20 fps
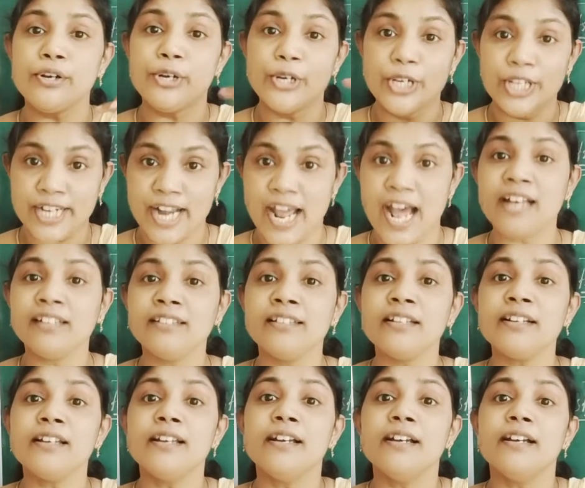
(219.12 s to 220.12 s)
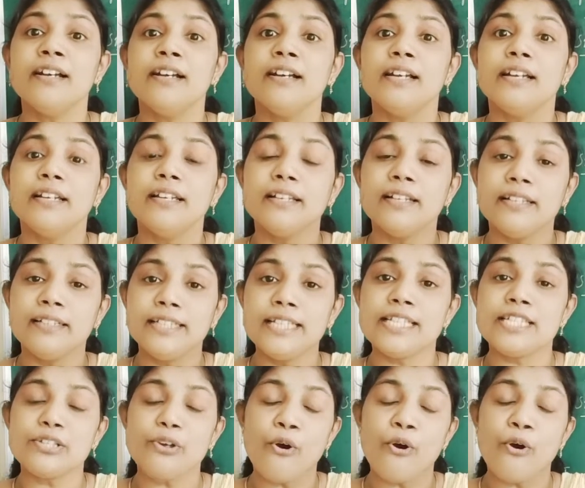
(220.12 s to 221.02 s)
rather this